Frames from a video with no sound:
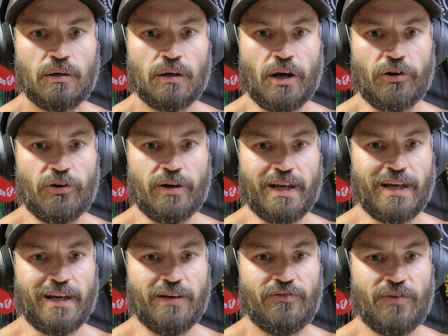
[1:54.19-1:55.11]

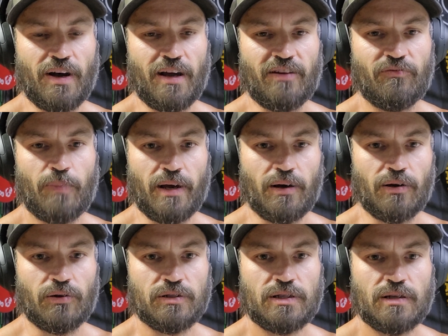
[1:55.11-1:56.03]
185
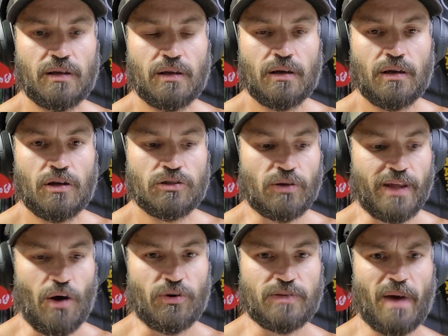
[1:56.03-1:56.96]
pounds. So
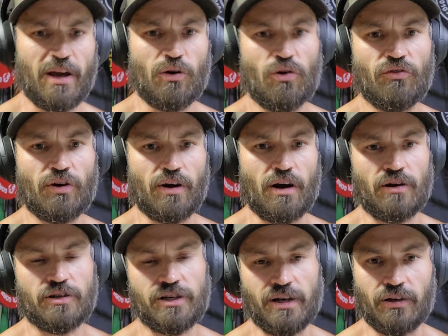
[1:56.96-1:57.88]
that was my
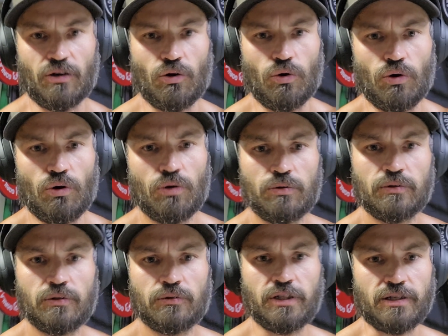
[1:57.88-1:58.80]
overarching goal,
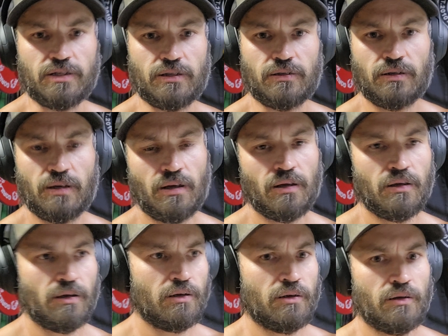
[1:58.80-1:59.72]
just
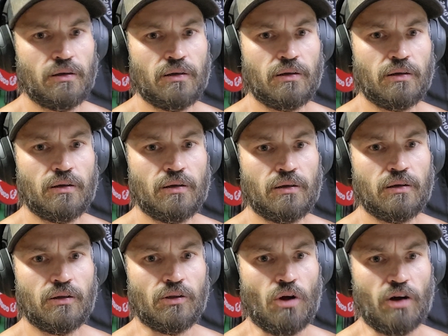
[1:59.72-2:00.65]

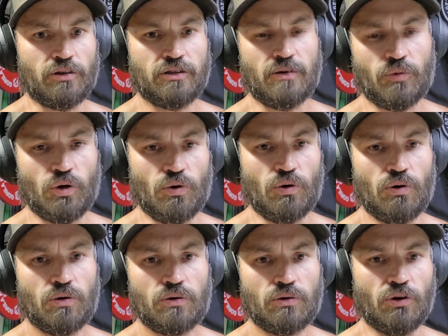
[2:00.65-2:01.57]
long-term
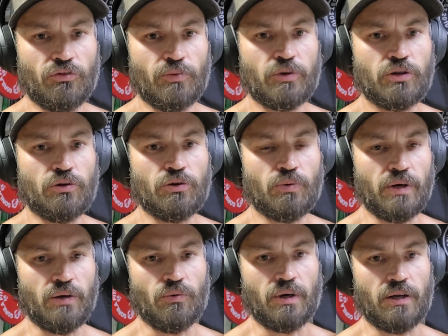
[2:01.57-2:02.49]
goal, go from
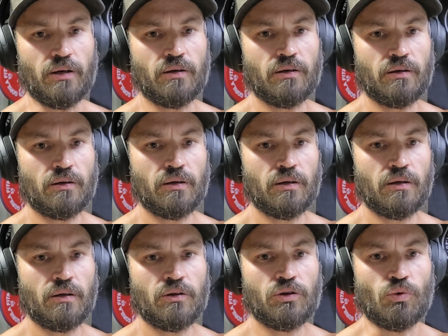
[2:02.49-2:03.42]
221
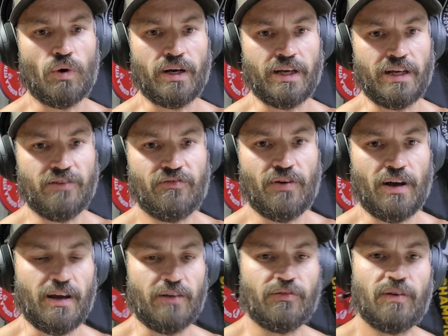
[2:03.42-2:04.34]
to
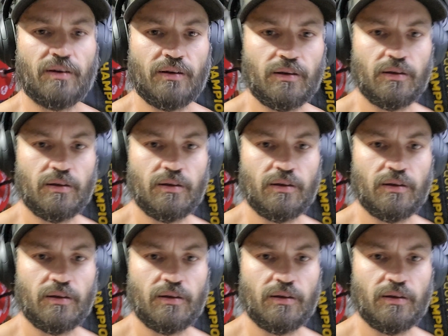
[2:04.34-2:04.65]
185.